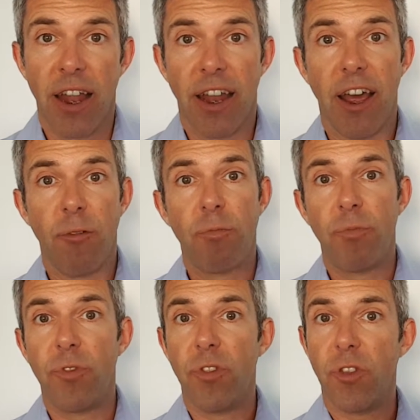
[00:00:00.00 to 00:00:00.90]
Now,
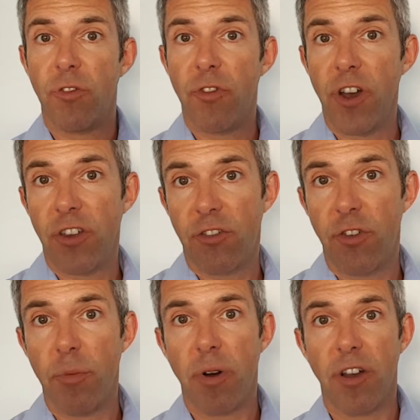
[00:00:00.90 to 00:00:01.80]
the first
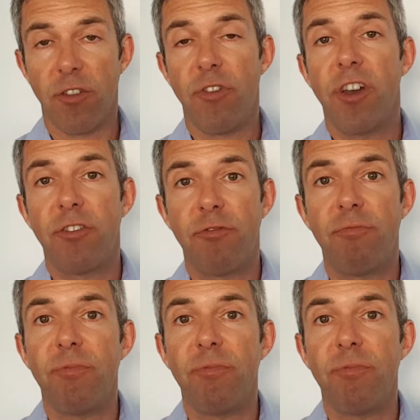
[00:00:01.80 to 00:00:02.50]
few part, the first